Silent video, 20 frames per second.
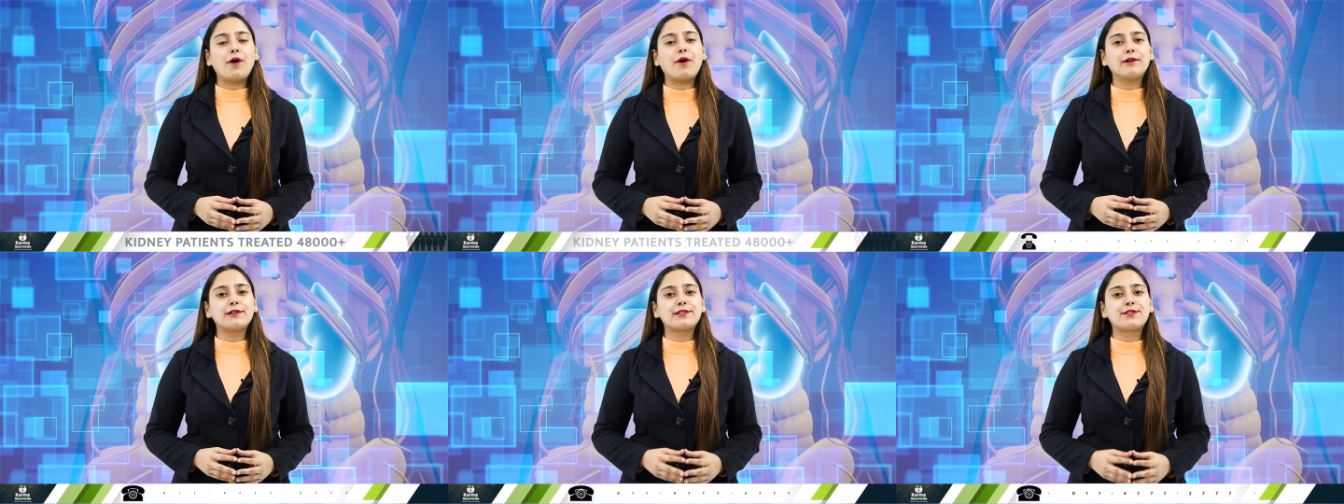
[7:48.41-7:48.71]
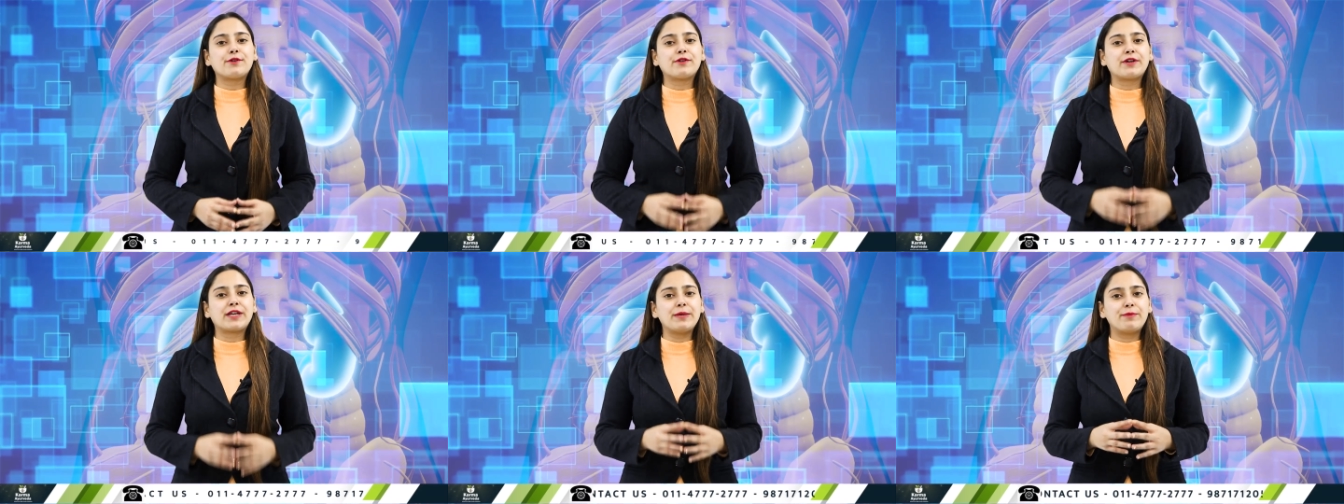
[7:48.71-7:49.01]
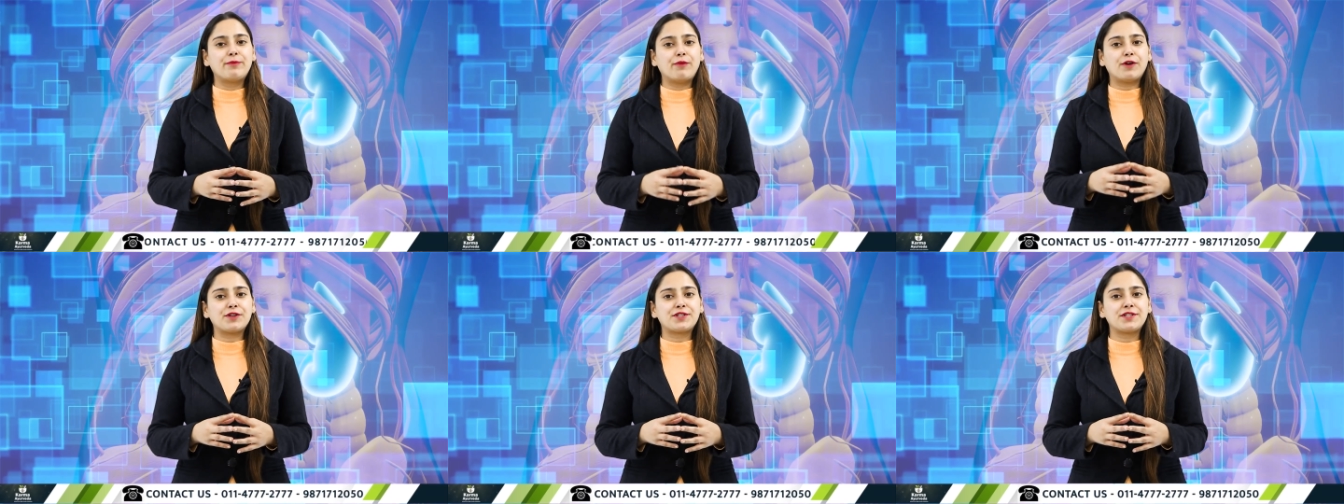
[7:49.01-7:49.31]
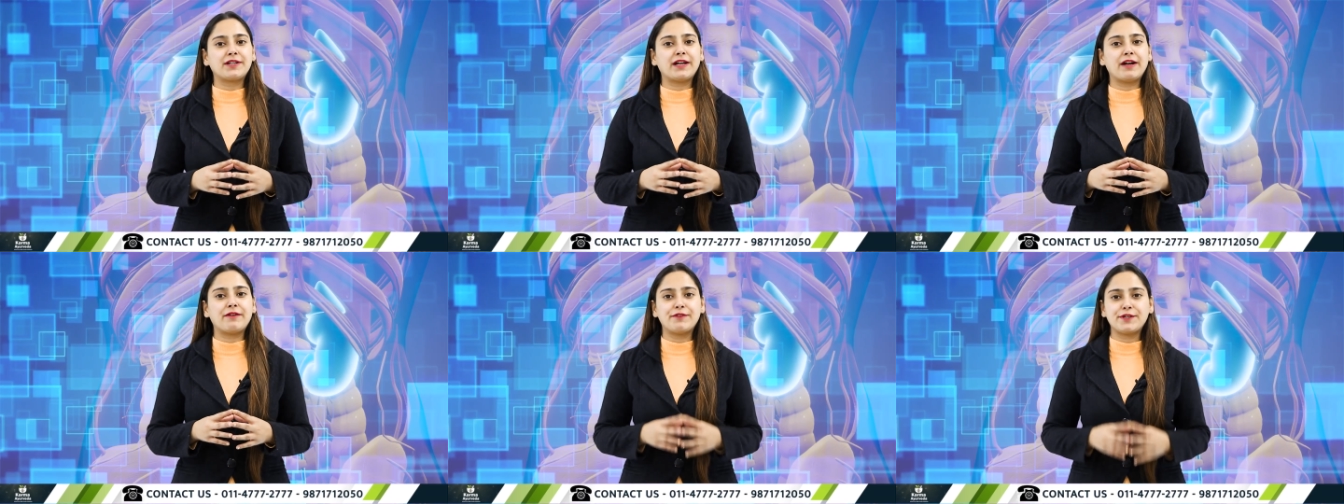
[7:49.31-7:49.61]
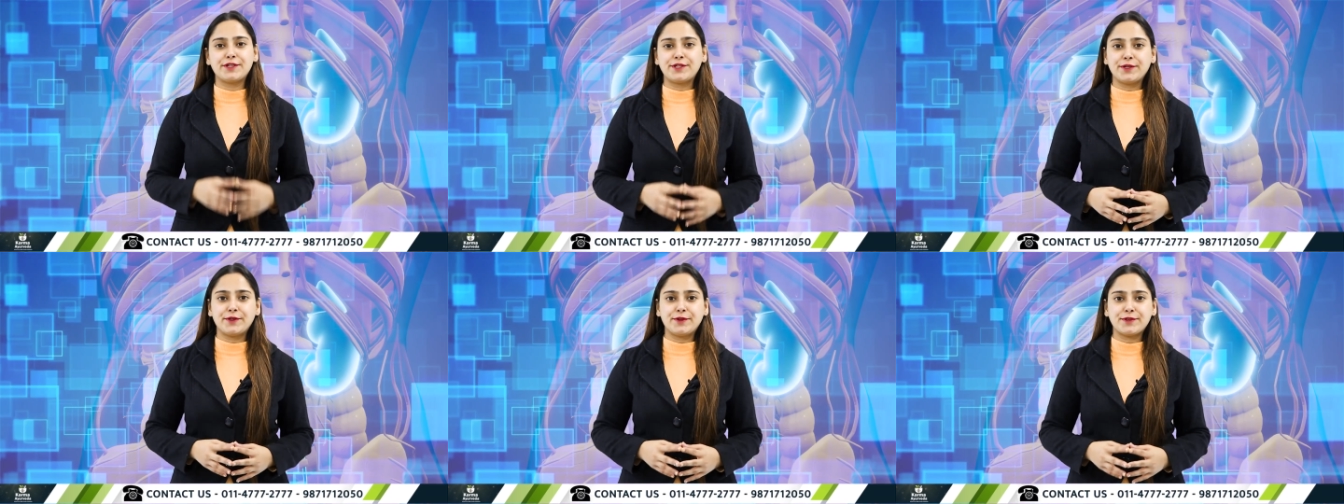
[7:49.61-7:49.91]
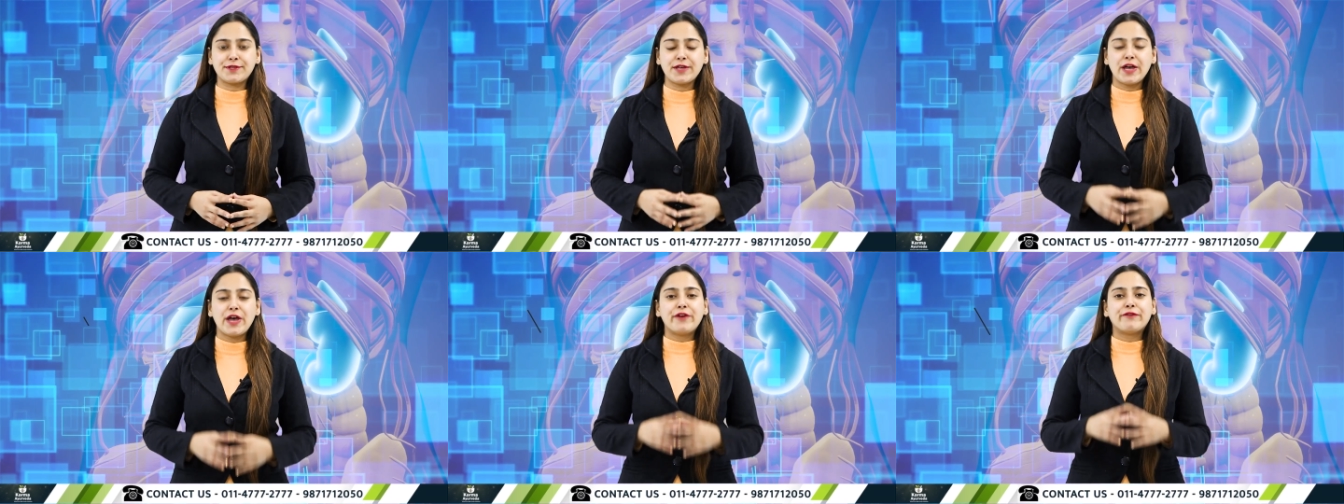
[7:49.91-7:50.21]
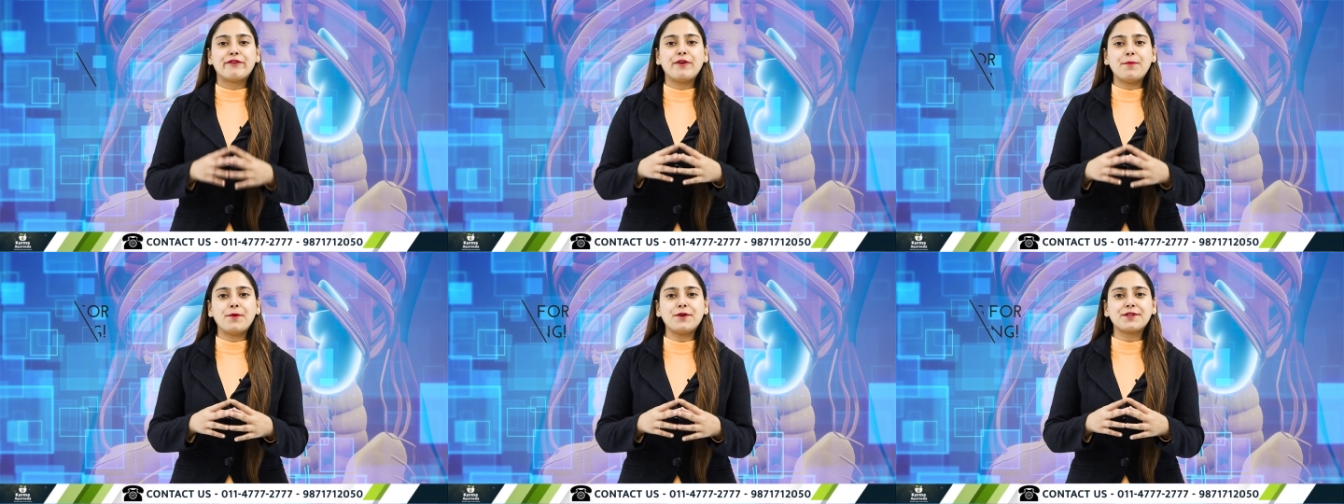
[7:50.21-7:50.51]
Also, keep watching our videos
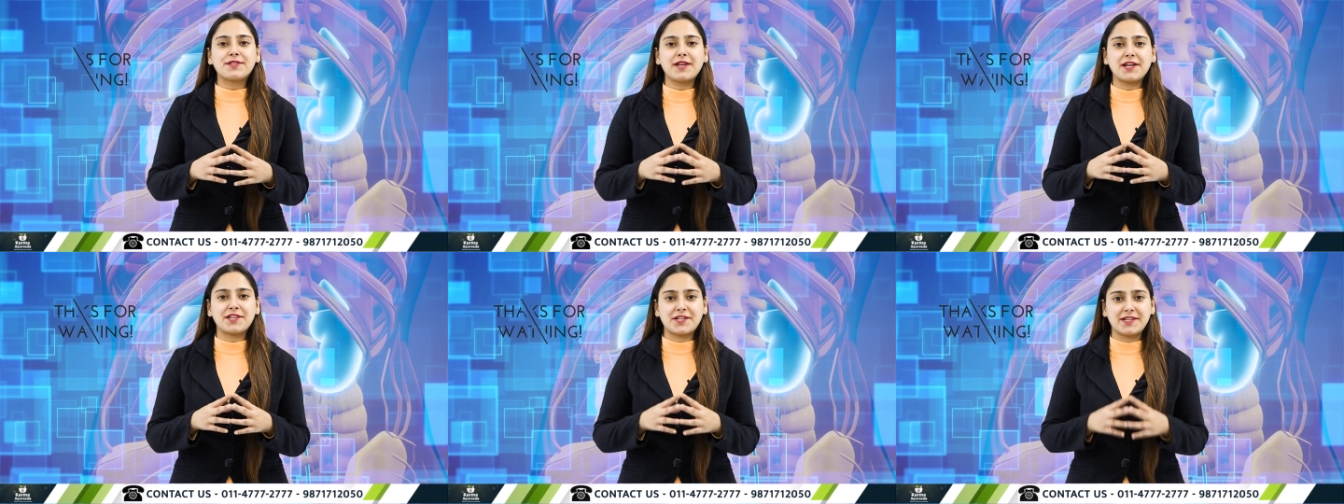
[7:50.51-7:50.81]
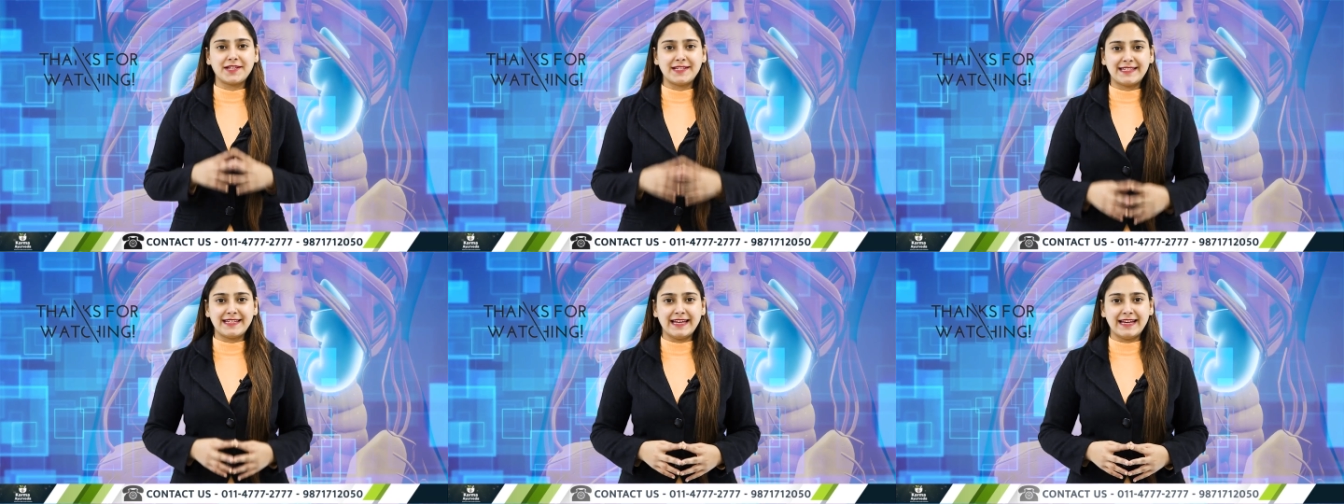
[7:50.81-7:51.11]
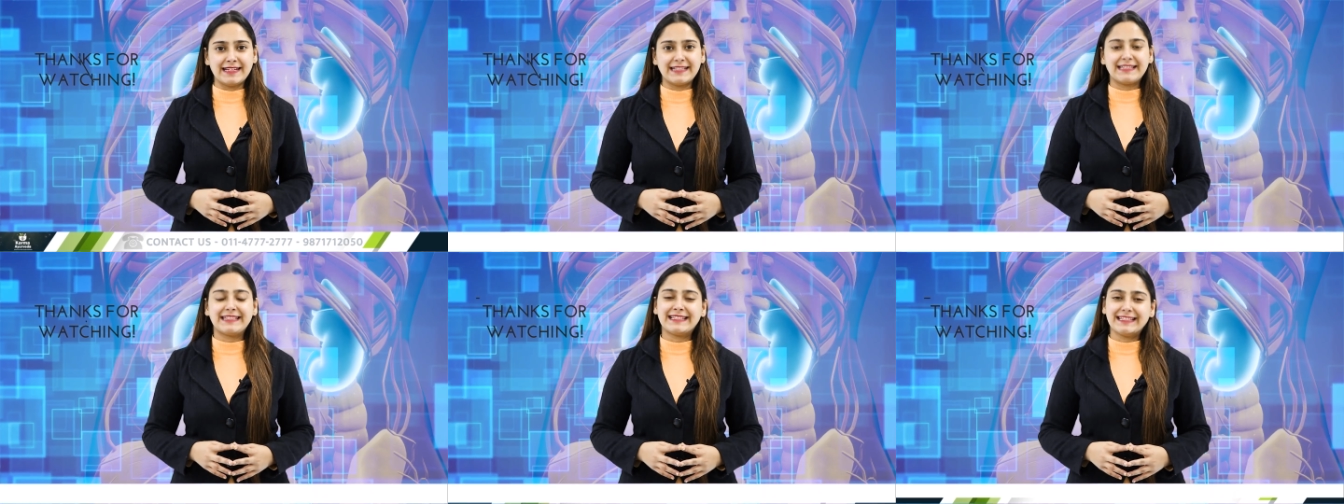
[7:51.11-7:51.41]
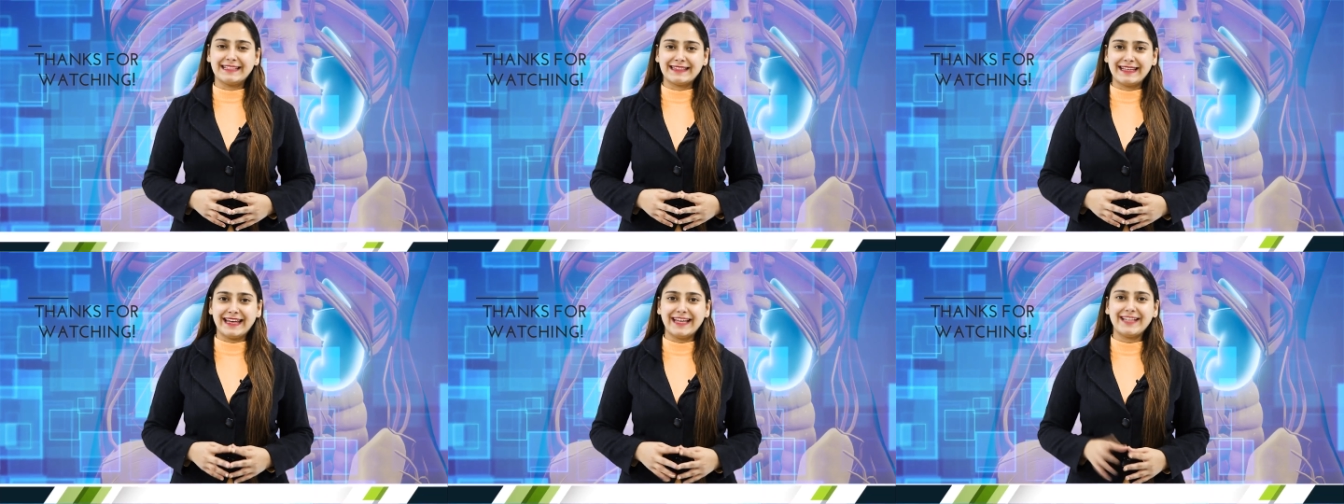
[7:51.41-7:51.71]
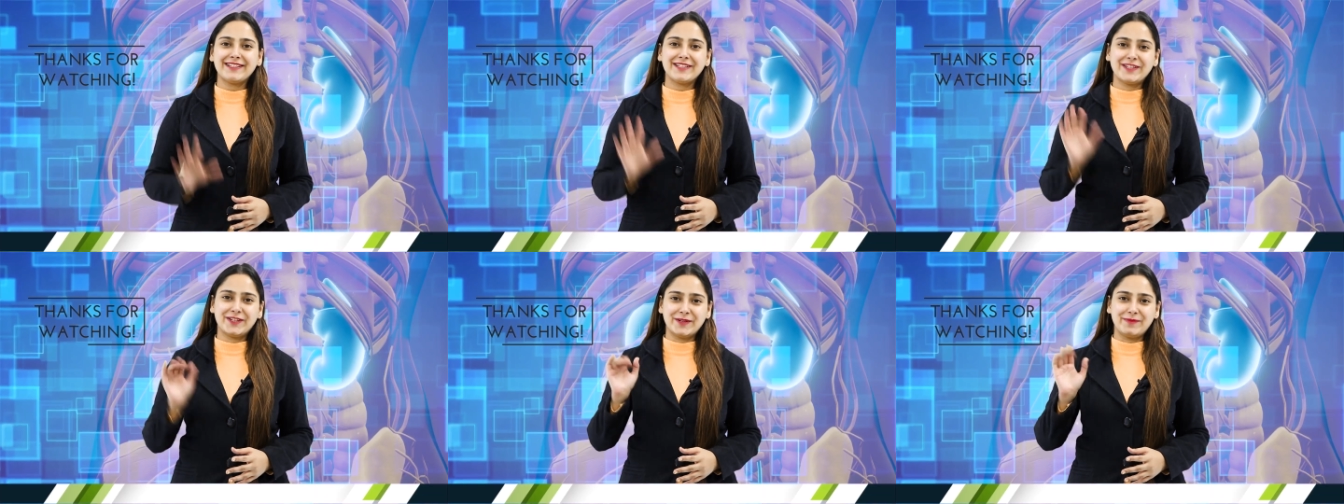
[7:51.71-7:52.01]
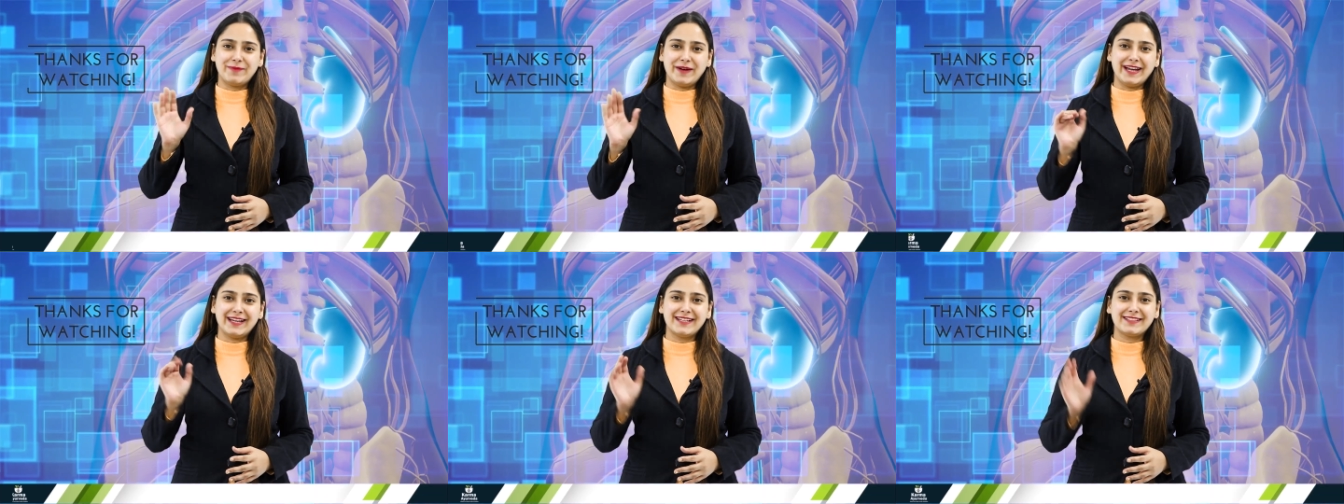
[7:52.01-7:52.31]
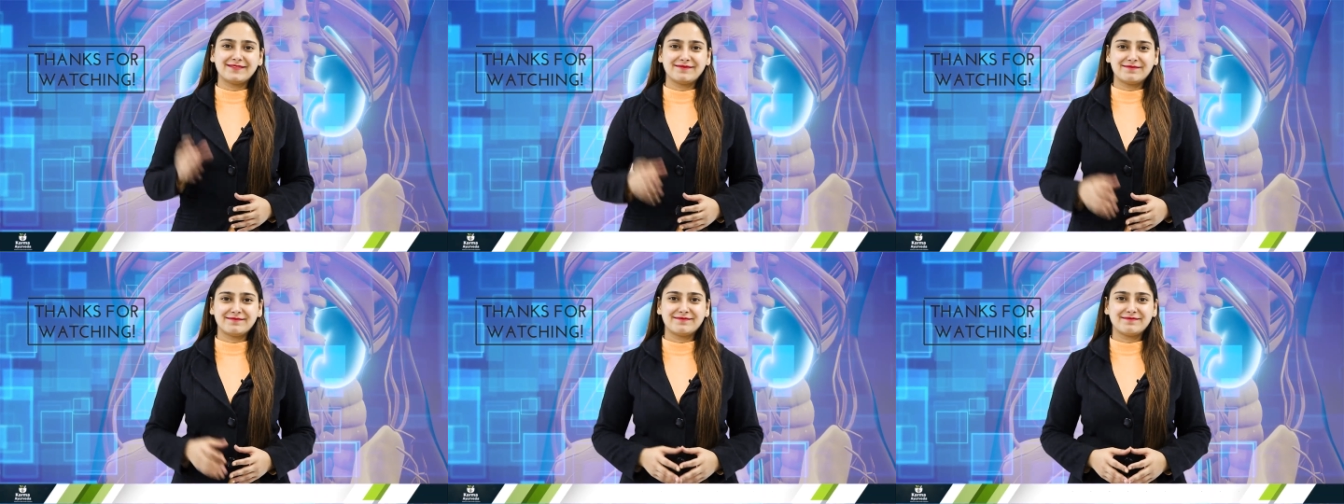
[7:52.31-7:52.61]
for more such content. Till then,
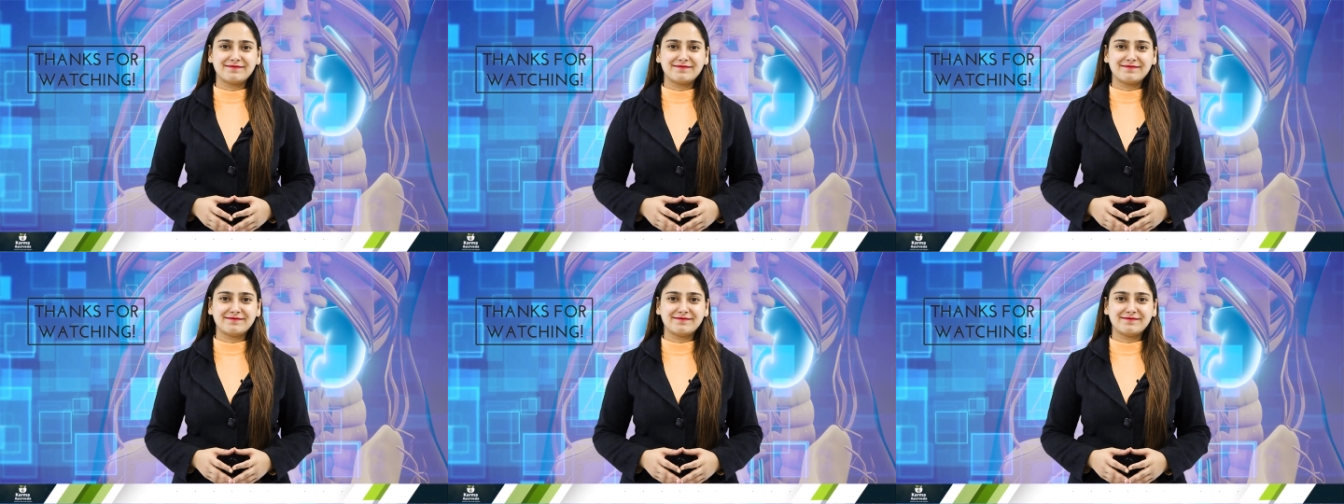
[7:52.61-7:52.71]
goodbye.